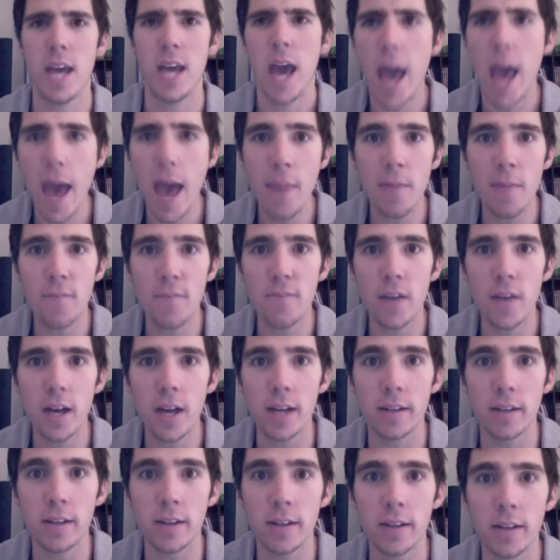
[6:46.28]
and the
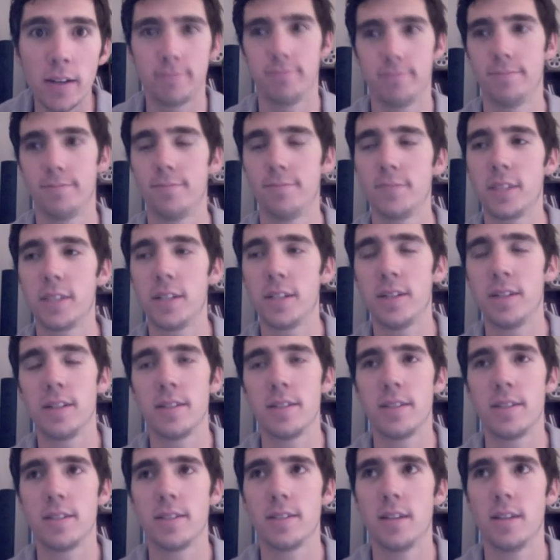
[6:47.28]
fun.
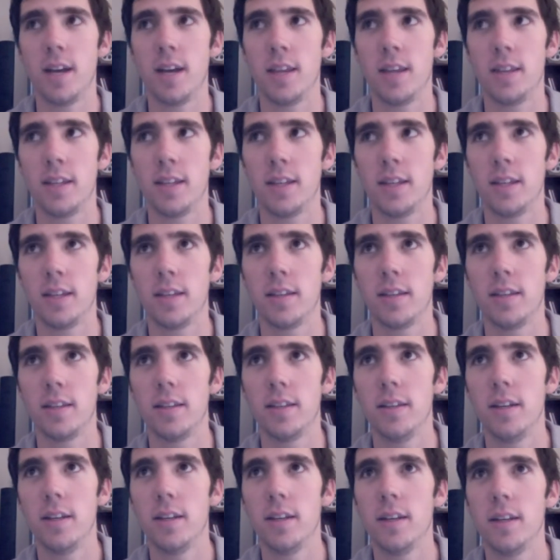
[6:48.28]
Because I think
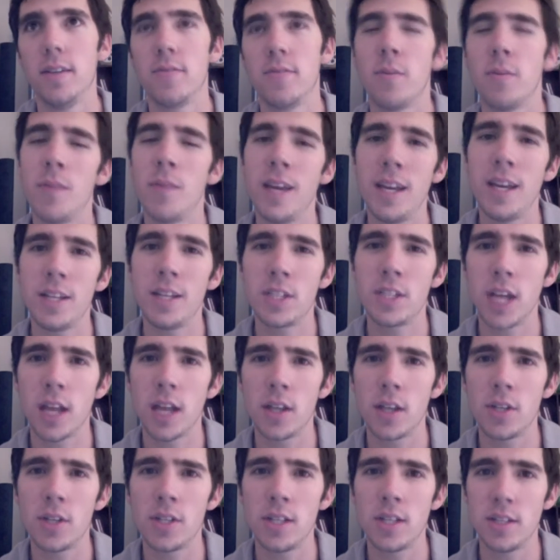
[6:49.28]
for me,
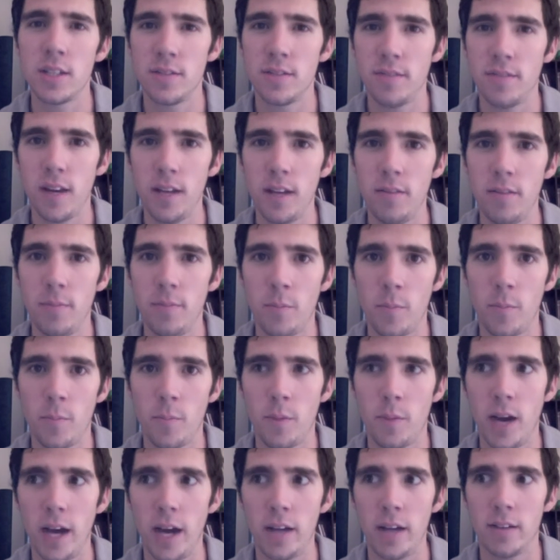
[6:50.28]
challenge is fun,
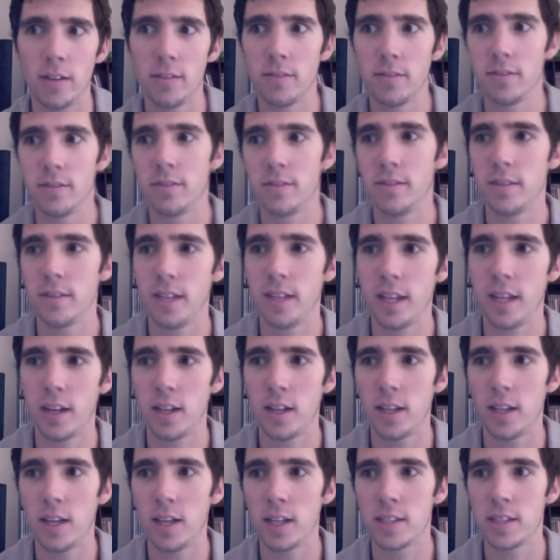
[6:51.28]
but then I
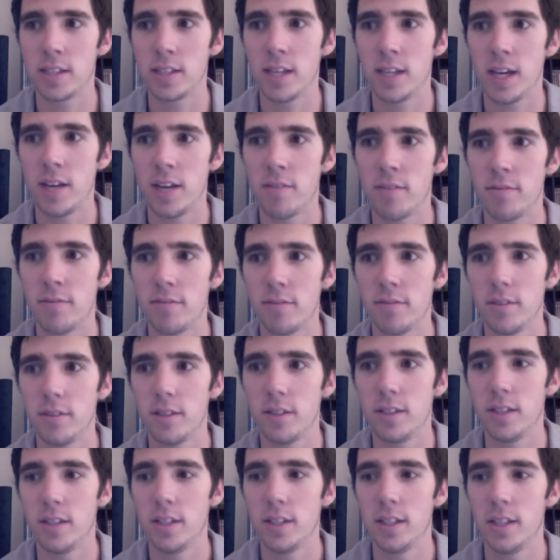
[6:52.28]
like to have
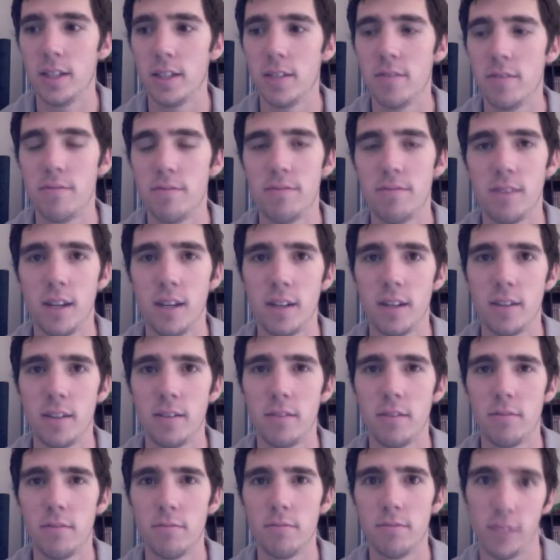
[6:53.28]
fun
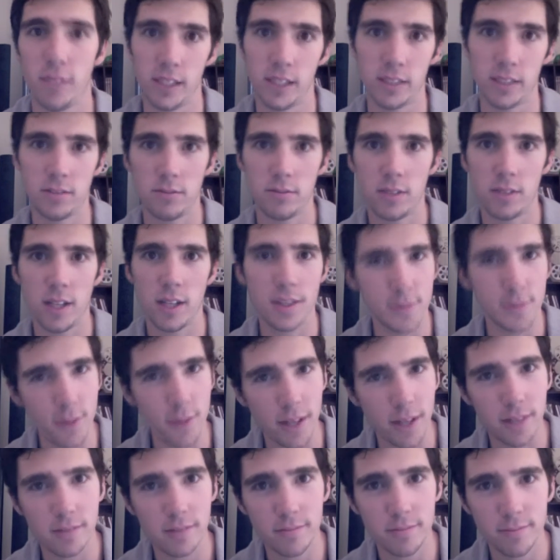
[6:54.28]
as
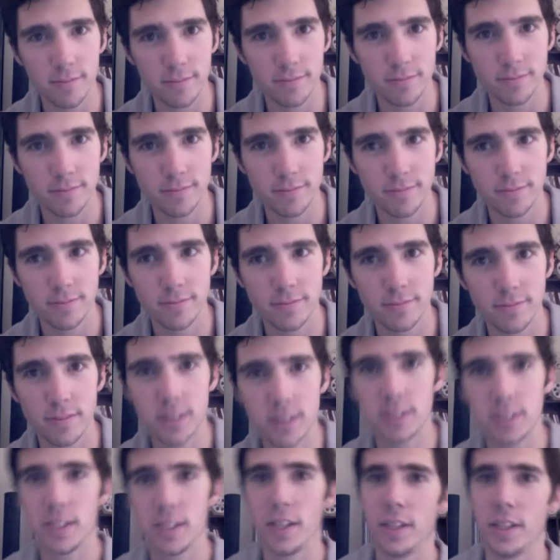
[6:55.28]
well.
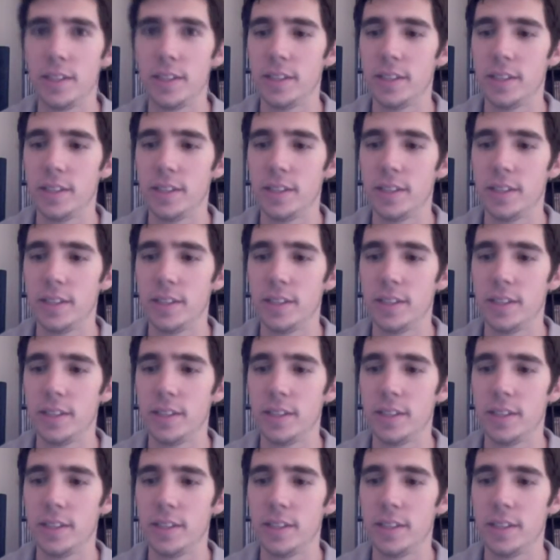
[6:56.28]
So,